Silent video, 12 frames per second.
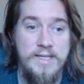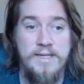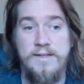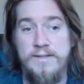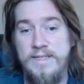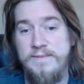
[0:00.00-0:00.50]

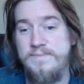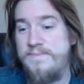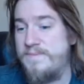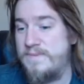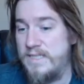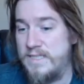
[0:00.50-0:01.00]
All right,
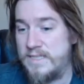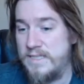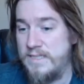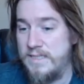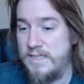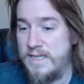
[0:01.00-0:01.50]
let's get
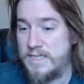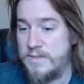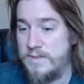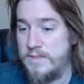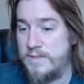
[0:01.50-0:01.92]
into the next one.